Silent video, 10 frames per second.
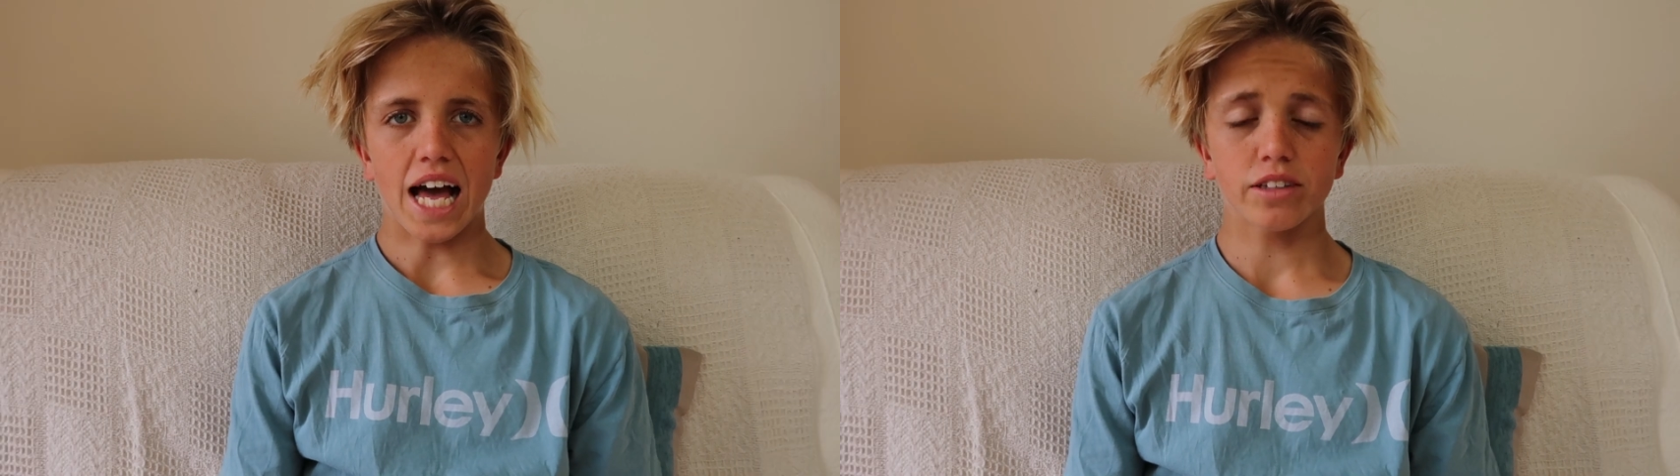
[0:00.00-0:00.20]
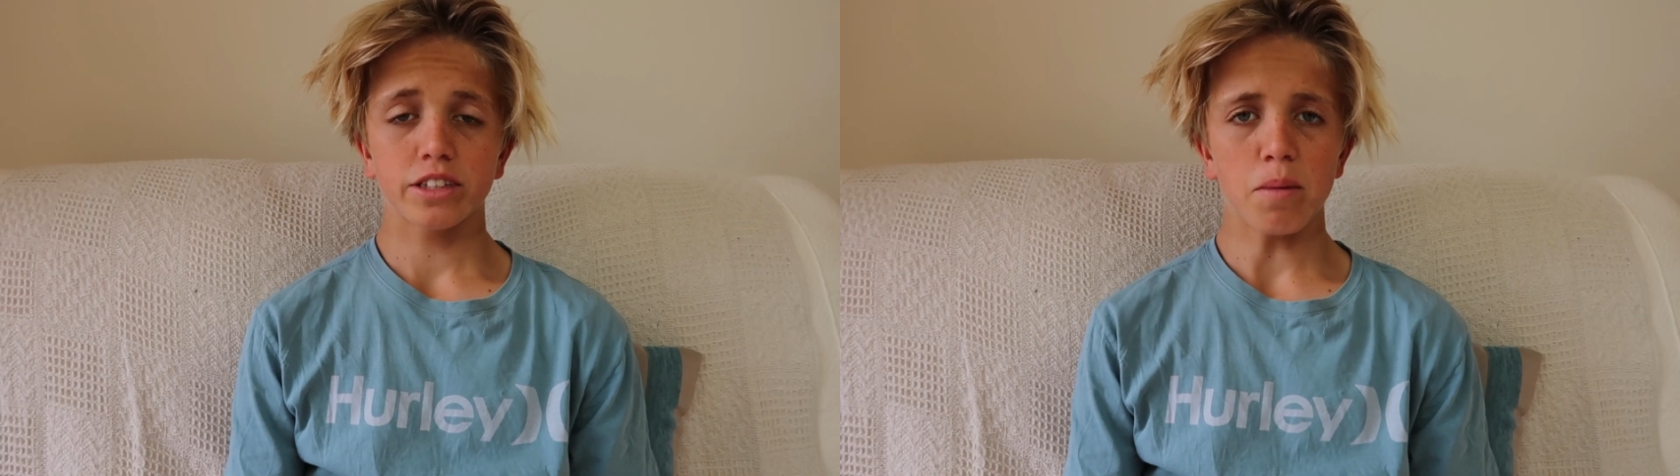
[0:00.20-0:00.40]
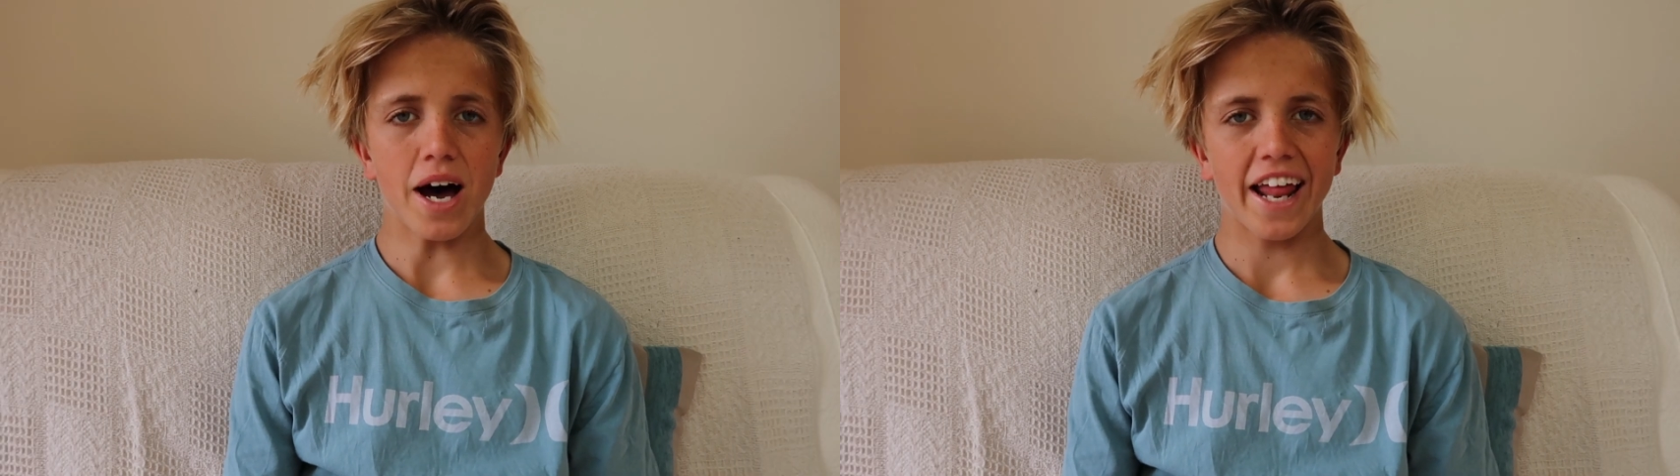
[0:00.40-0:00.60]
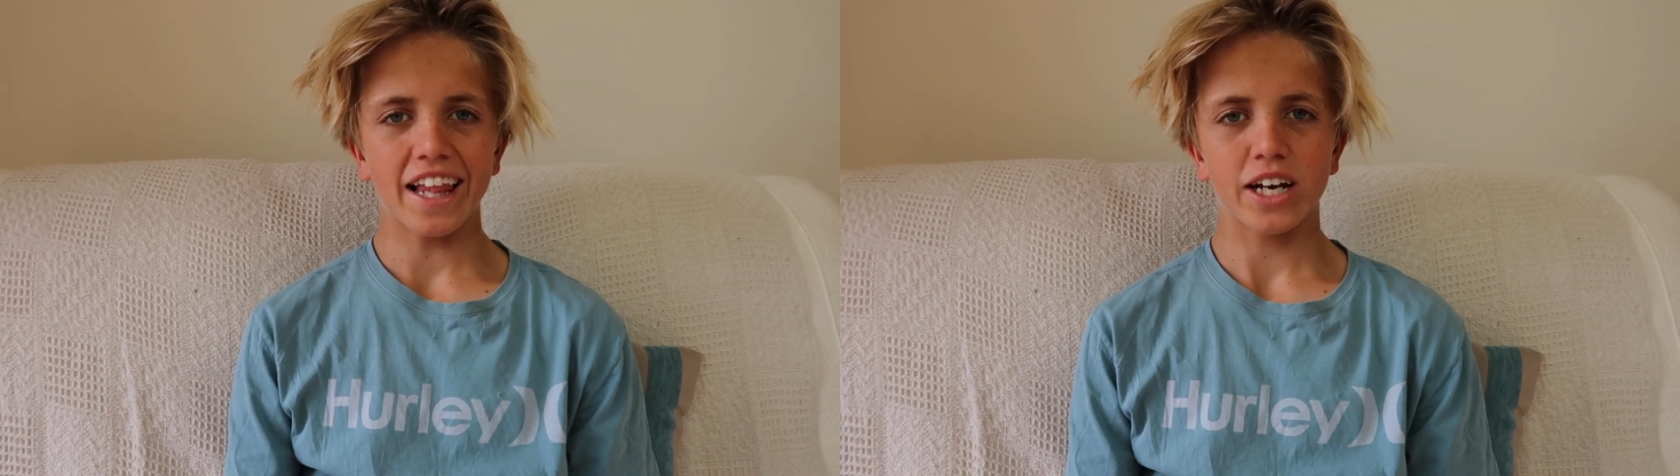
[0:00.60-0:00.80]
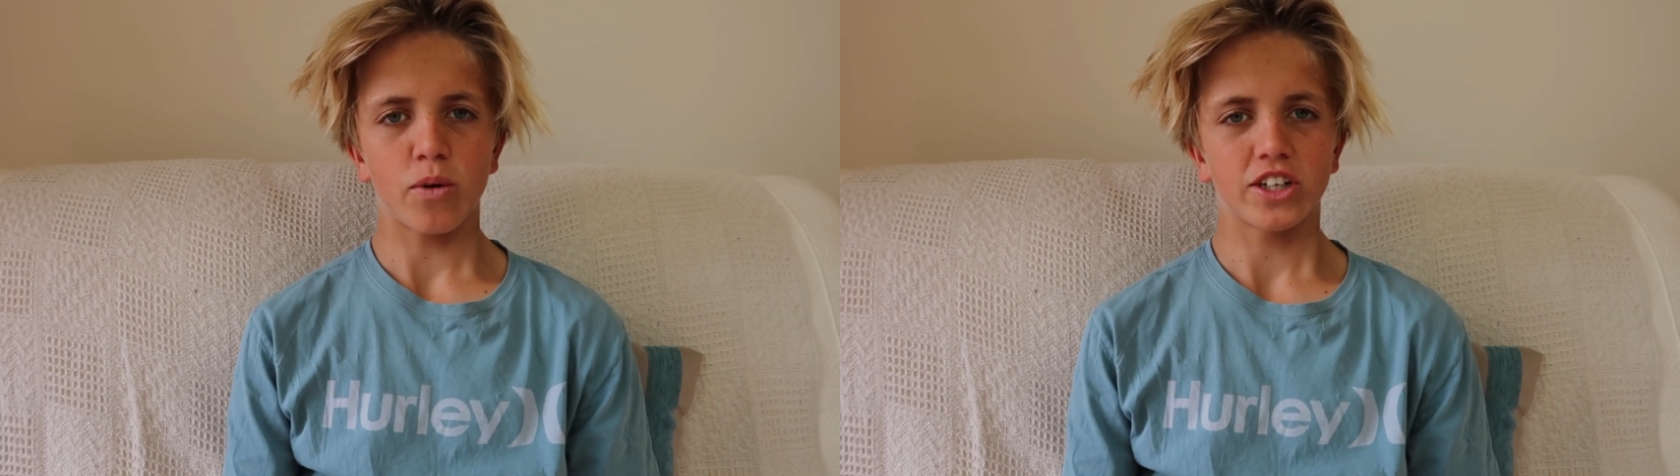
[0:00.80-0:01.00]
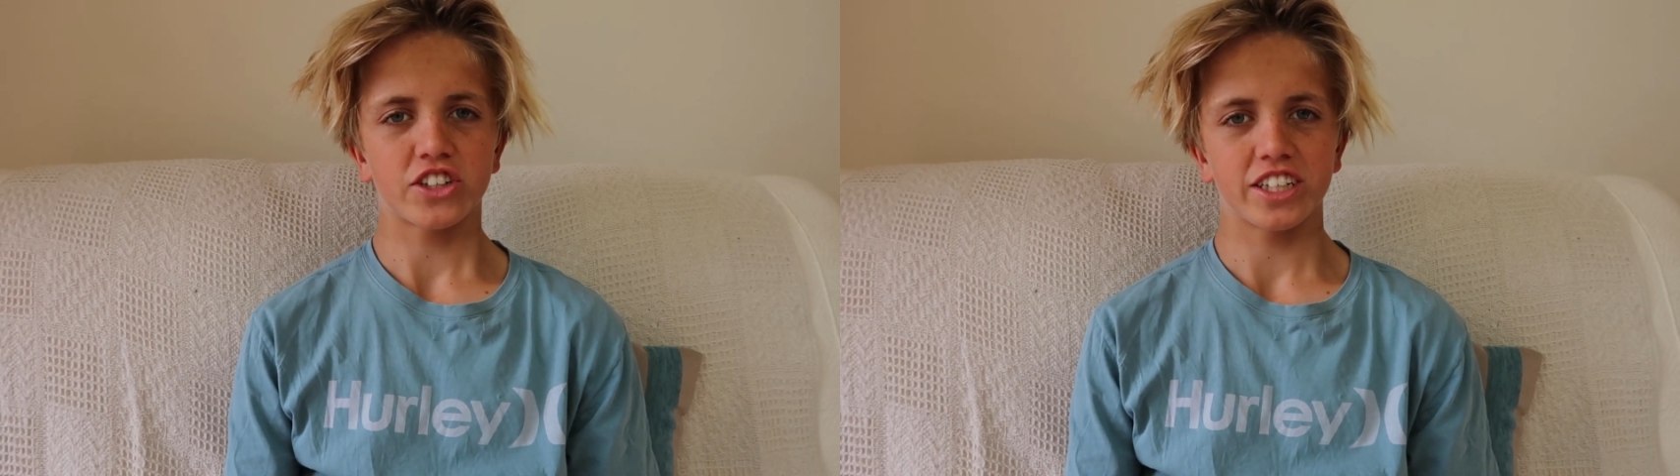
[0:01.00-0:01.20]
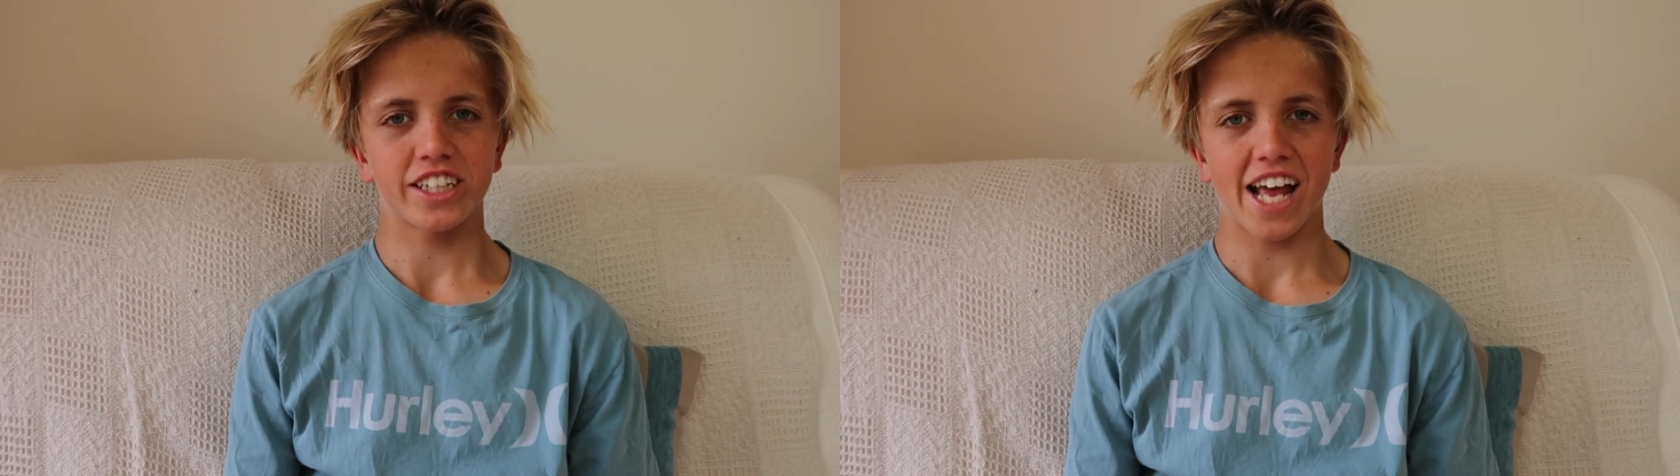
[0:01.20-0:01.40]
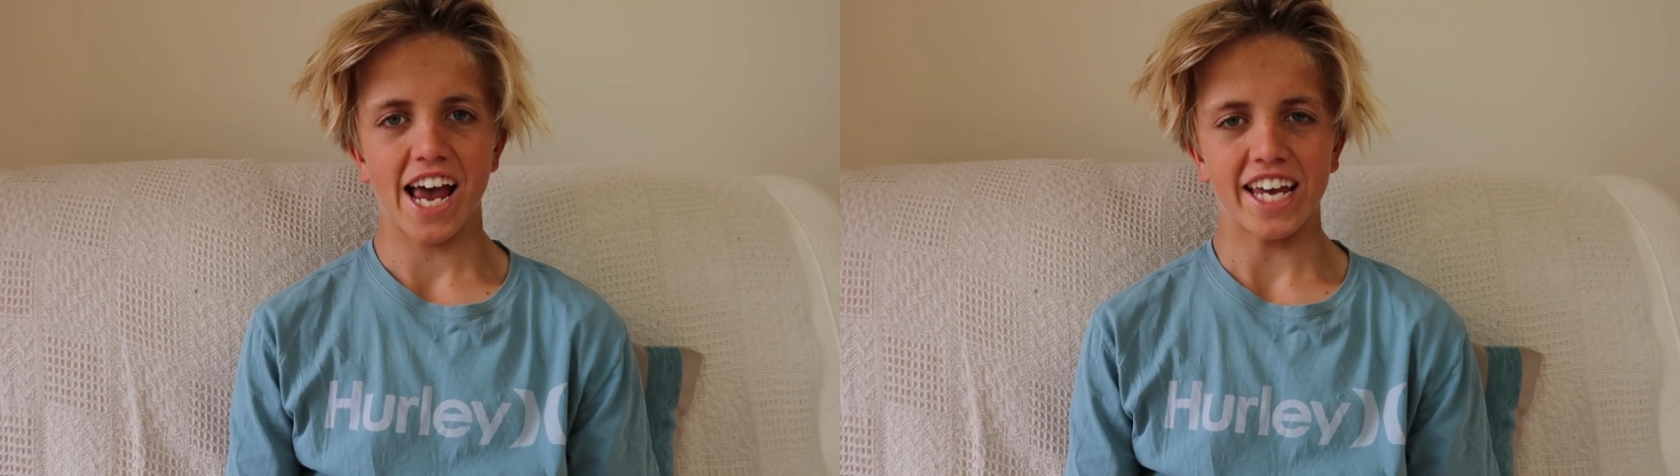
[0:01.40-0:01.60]
Our Smart Alec question
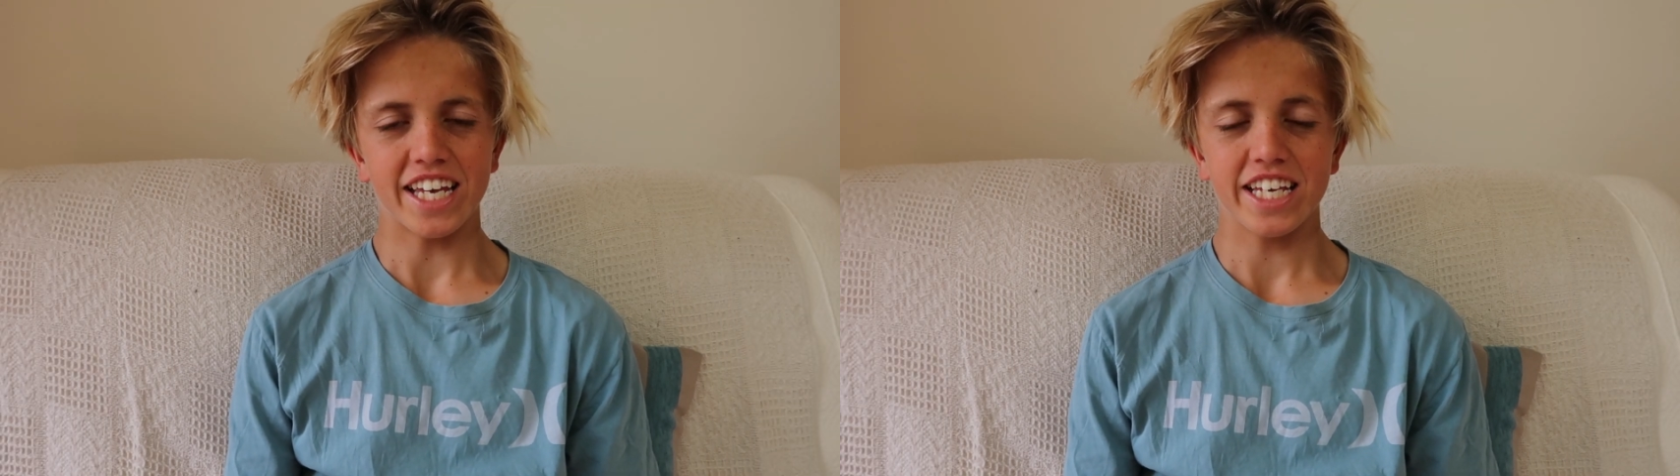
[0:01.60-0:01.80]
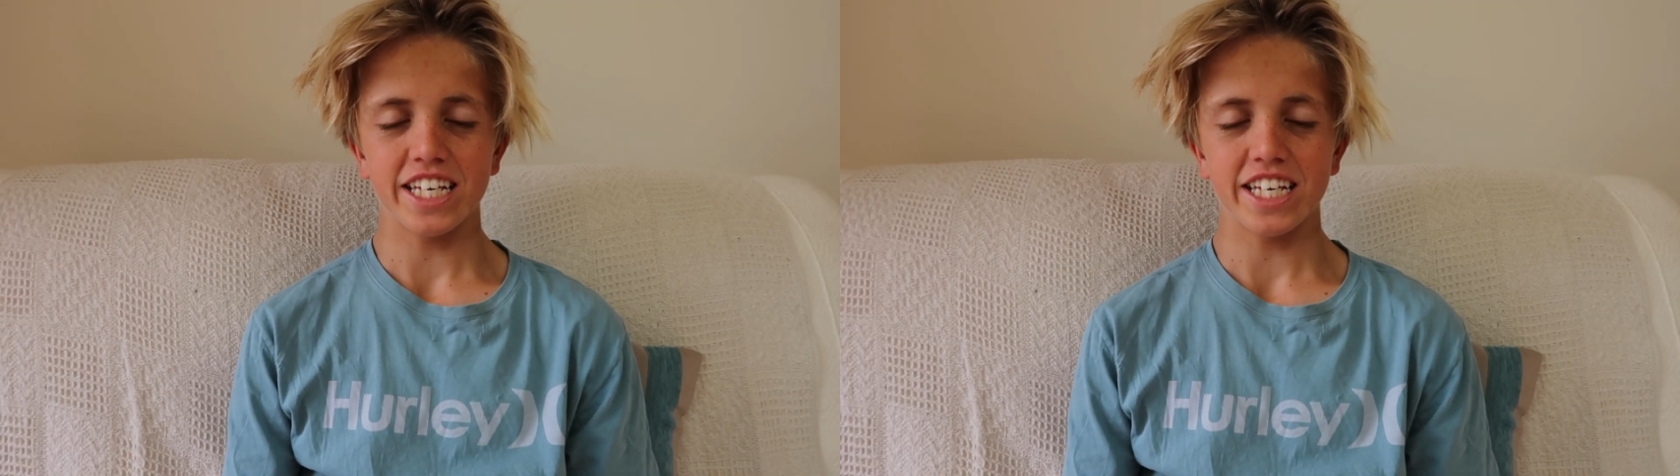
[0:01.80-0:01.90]
today